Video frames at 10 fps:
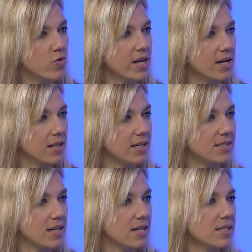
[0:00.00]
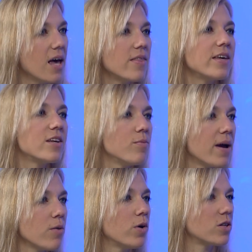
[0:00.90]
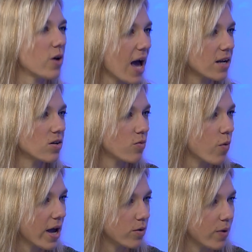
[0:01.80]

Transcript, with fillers: critical incidents that you may want to act on right